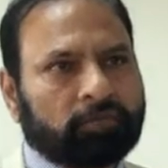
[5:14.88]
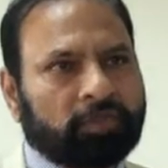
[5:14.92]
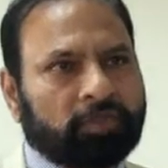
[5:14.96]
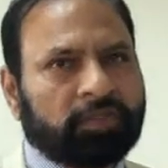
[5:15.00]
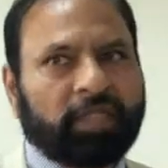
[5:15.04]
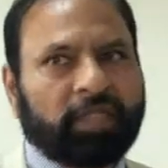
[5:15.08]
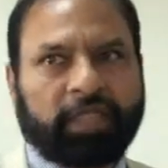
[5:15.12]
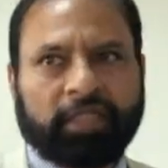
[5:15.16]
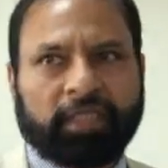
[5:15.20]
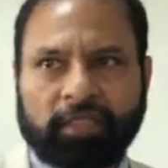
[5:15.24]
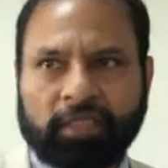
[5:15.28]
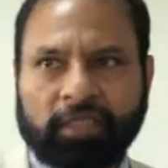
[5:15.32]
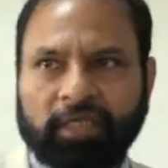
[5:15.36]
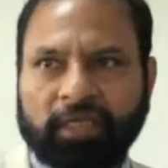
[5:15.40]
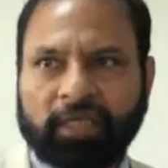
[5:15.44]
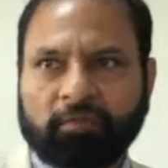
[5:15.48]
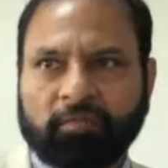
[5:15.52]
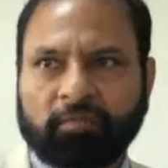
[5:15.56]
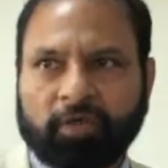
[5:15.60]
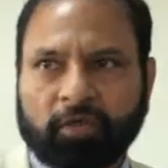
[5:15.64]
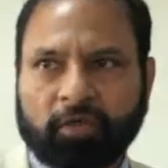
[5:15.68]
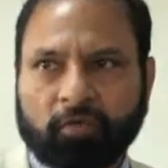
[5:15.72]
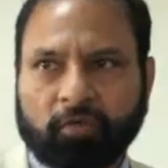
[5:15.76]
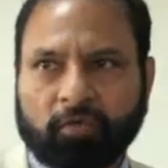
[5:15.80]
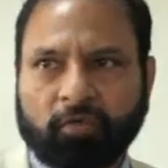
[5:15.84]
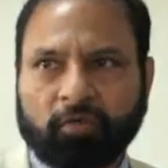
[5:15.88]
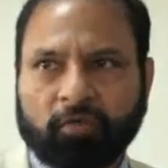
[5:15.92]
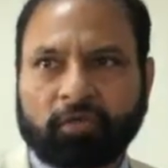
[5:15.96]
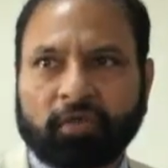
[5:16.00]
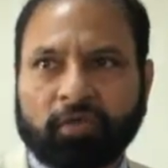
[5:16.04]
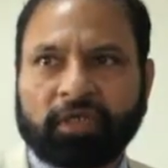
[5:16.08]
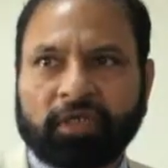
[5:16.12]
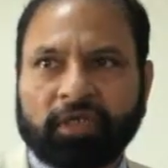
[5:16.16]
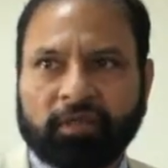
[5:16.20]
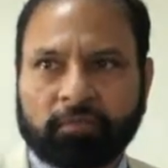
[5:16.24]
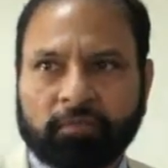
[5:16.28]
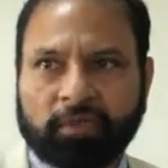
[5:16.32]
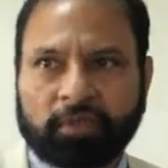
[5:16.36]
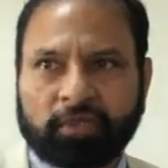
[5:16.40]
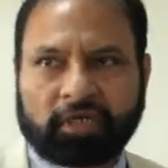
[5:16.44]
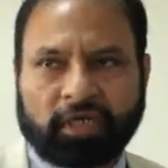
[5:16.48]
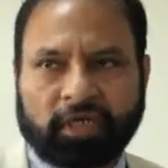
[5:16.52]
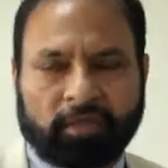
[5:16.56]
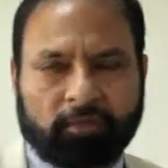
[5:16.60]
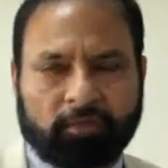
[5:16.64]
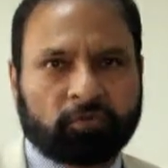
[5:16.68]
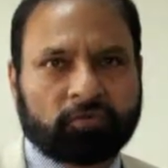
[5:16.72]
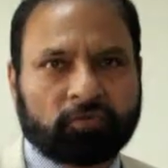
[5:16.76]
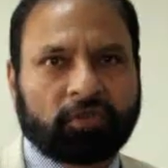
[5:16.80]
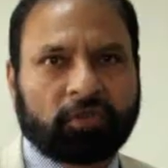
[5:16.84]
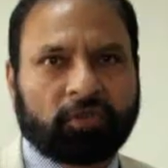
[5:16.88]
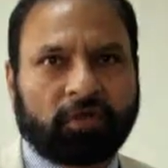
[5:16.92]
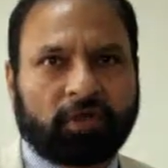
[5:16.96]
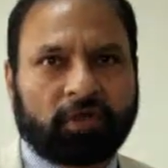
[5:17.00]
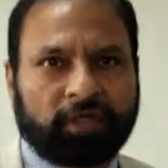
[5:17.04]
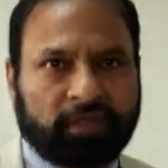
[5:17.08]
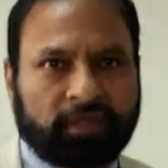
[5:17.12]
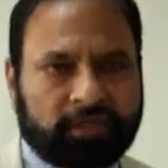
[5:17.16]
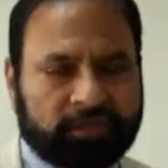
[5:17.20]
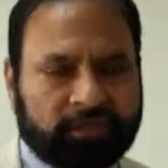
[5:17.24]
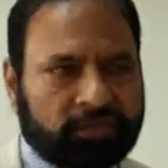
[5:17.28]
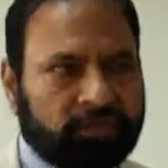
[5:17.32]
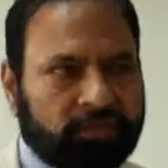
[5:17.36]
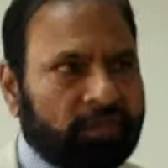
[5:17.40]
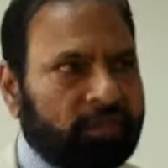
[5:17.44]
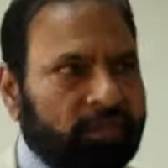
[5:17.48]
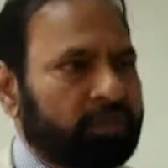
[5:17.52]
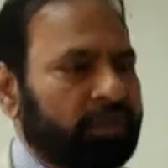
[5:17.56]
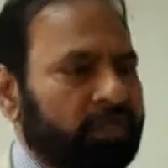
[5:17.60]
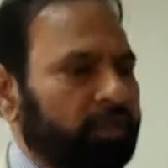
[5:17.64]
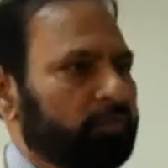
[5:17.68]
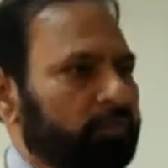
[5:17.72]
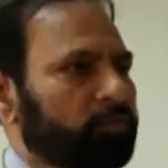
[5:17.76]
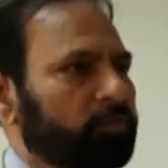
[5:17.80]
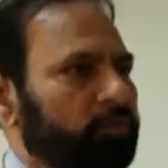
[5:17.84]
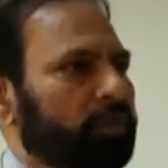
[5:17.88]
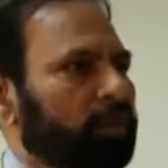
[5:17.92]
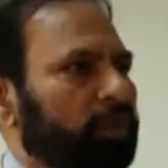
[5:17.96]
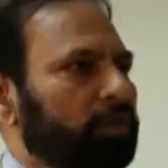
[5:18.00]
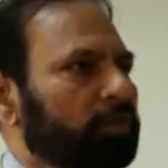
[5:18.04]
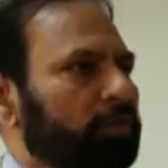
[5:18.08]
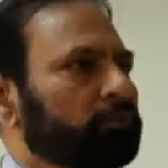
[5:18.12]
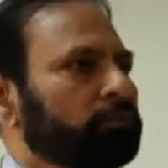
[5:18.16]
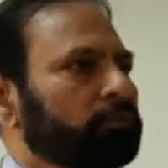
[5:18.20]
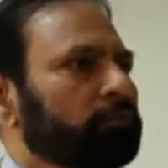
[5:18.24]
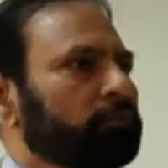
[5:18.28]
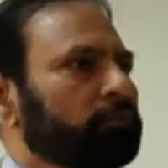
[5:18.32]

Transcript: in any labor court or labor tribunal or industrial tribunal.